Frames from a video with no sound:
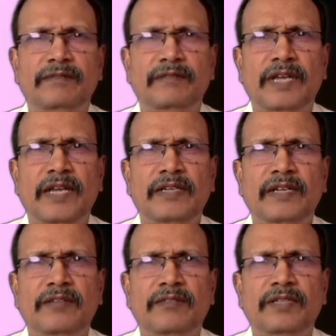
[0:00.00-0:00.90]

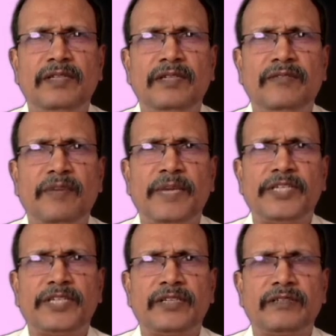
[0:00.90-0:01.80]
and
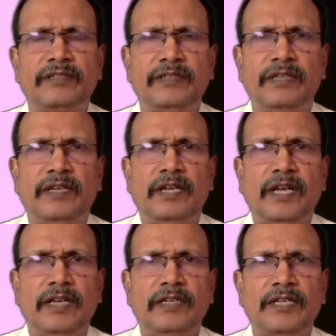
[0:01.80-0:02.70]
inflammation
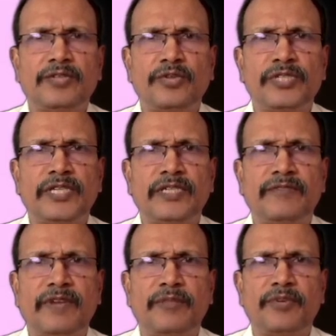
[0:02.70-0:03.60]
and associated
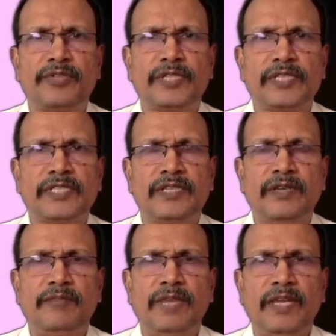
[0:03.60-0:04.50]
fibrosis
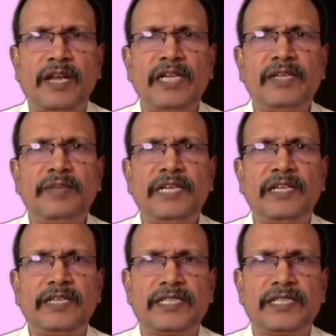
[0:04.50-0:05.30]
may ultimately result